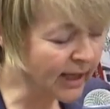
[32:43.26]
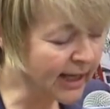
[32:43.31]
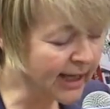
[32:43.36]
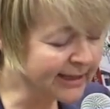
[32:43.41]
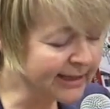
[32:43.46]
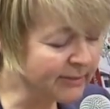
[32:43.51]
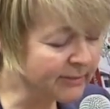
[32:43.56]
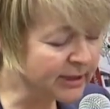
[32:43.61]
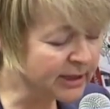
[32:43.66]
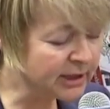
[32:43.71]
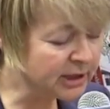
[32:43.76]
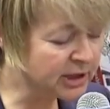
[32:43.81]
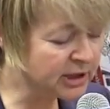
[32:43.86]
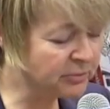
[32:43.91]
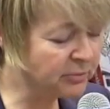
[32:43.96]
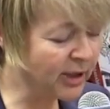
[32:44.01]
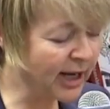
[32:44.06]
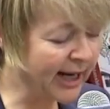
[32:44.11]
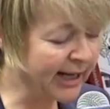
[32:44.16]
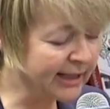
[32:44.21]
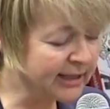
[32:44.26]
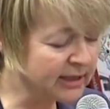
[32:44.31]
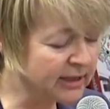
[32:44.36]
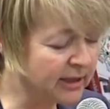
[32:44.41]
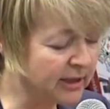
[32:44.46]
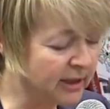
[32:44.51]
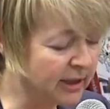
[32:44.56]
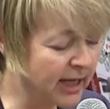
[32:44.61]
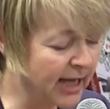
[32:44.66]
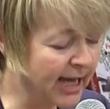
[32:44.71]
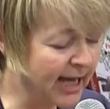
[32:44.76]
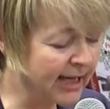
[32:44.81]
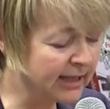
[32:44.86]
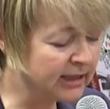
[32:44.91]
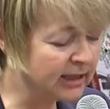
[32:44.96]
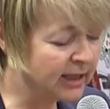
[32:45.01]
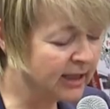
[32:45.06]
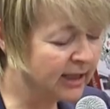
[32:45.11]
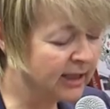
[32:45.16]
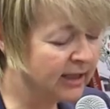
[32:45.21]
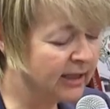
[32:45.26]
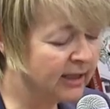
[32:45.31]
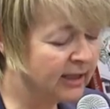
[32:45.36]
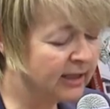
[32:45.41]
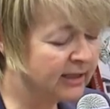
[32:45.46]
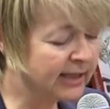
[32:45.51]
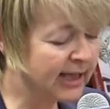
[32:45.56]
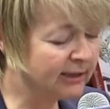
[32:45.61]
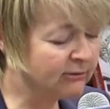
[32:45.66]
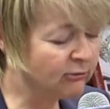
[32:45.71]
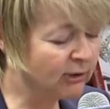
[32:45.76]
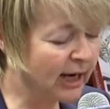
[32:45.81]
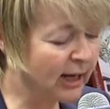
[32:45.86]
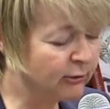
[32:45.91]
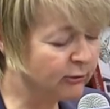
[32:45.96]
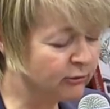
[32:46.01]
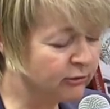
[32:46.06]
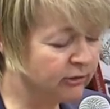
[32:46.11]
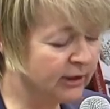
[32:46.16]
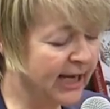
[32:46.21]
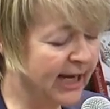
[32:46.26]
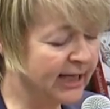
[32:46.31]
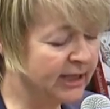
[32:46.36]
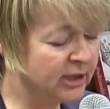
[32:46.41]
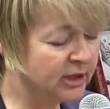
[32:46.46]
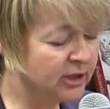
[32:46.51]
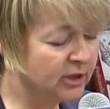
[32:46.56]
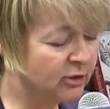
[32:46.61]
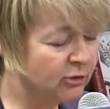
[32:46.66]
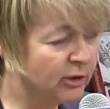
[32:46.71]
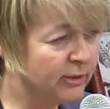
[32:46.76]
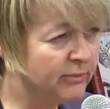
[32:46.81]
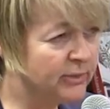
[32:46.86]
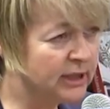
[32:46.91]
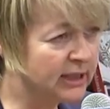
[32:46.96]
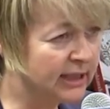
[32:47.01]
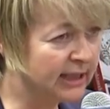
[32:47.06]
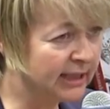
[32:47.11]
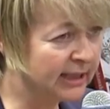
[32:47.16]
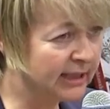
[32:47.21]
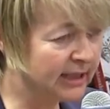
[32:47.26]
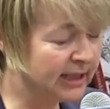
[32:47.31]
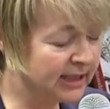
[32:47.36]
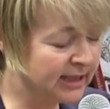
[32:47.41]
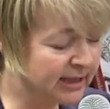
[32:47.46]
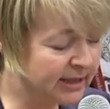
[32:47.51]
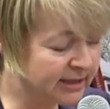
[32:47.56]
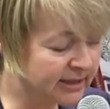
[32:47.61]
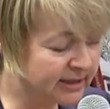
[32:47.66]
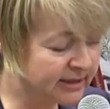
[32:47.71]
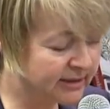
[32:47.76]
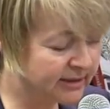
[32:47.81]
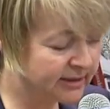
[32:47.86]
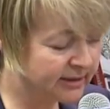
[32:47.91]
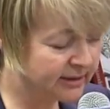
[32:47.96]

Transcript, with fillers: An image sprang into her head, that round flesh crimsoning in the heat.